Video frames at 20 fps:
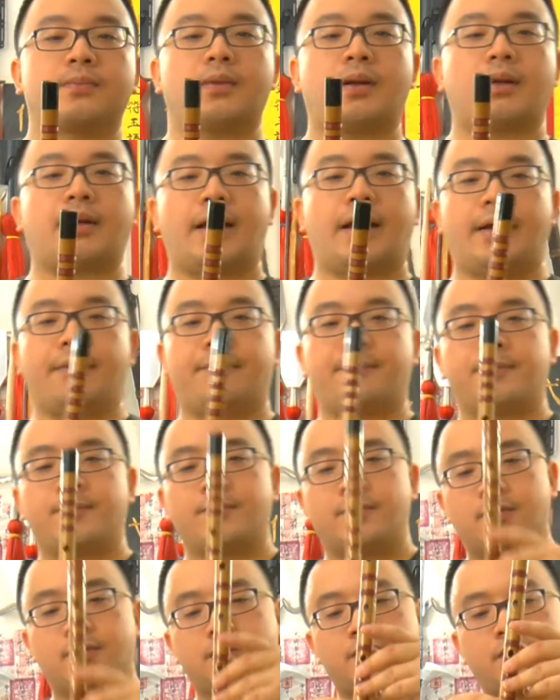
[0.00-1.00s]
Okay,
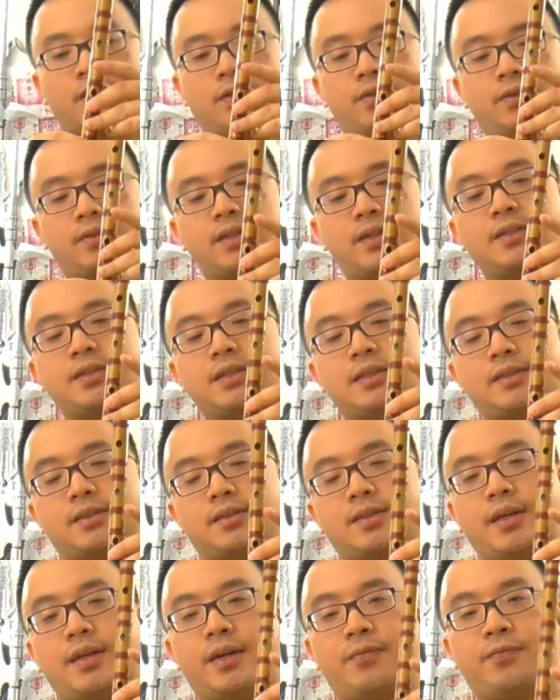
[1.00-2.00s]
so this is
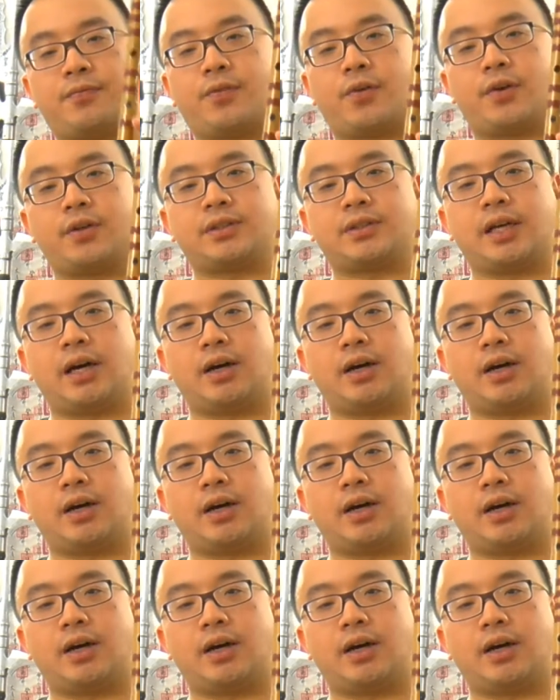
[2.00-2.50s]
the first